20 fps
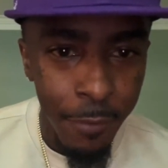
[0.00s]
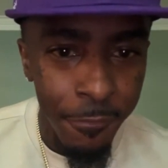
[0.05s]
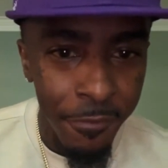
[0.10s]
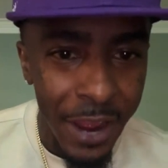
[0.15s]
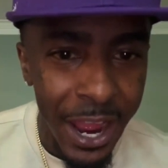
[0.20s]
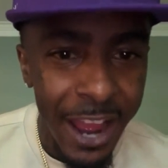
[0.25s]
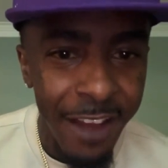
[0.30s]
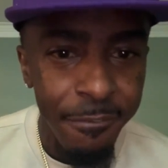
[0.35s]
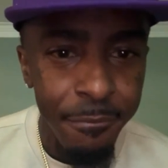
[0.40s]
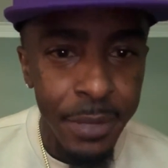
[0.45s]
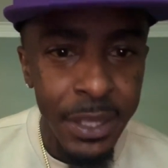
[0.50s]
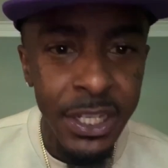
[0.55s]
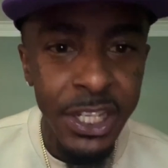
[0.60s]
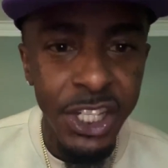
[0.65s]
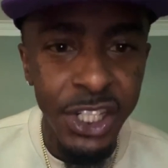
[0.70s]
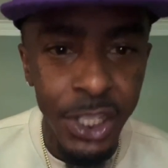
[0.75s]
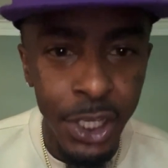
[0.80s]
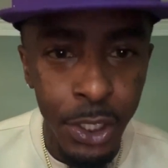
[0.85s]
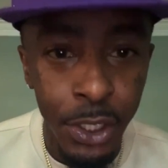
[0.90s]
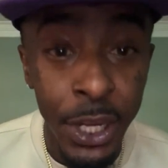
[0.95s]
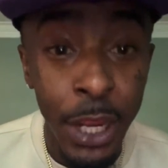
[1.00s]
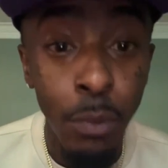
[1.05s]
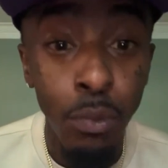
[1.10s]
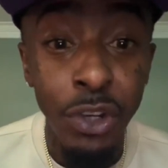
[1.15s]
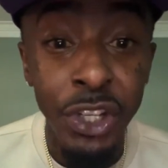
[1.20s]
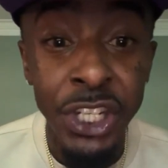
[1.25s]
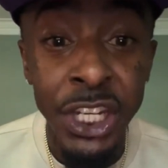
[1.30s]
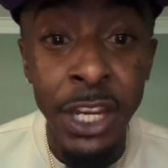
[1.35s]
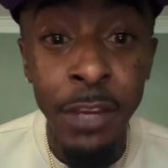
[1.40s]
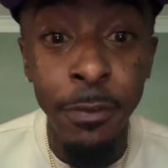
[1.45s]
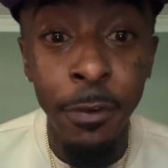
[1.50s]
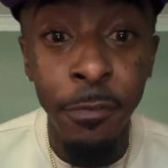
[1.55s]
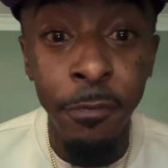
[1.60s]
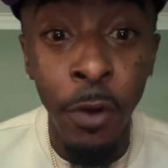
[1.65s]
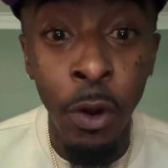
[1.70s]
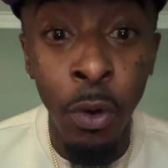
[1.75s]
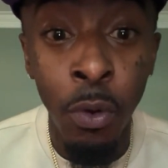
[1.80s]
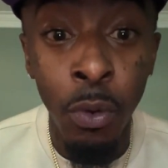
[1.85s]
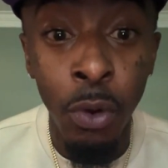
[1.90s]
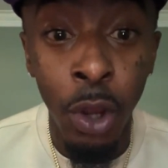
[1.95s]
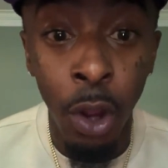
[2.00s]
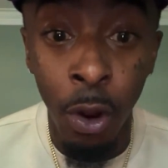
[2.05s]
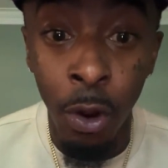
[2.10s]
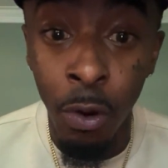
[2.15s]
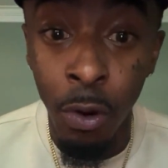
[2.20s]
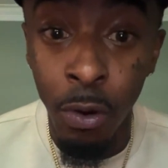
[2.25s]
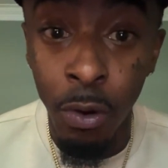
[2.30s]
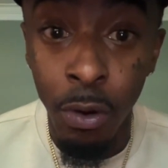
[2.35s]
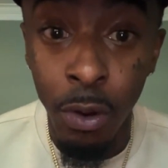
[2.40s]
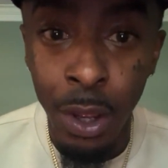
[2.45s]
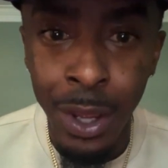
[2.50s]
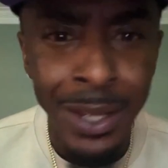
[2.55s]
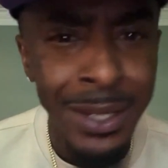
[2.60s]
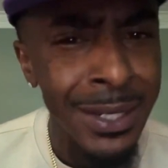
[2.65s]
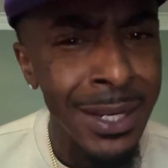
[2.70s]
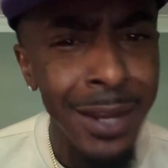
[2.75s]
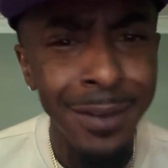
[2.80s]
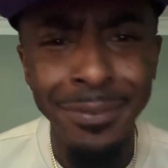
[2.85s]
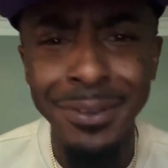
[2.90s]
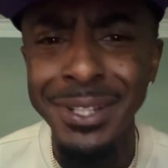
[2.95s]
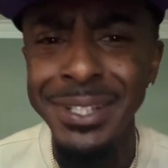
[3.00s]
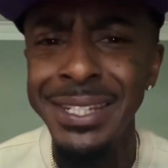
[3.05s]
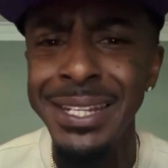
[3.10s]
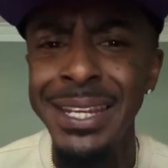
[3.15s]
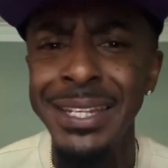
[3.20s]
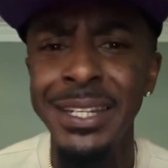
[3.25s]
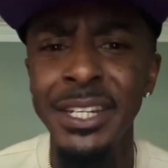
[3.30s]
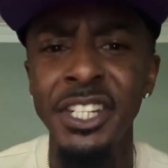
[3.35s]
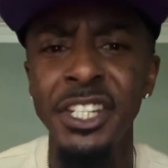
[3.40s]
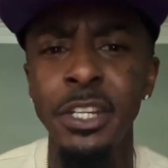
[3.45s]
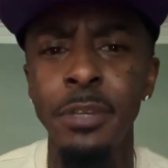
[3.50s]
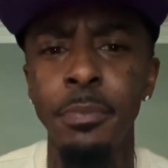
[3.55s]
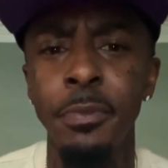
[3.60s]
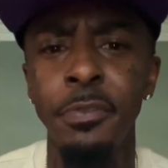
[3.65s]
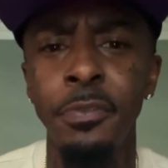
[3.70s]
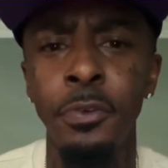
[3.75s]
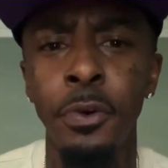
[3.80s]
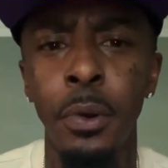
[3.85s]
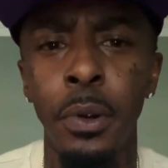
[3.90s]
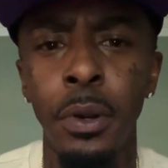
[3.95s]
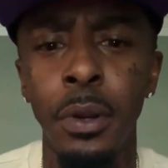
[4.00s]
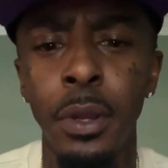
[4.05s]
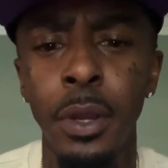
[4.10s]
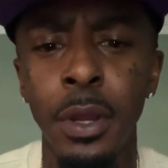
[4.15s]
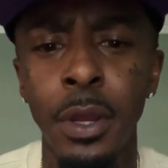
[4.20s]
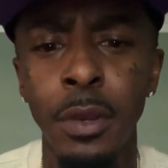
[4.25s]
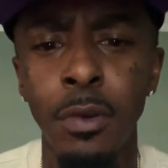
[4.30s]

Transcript: 5 minutes later, they received a phone call. Never seen this shit before.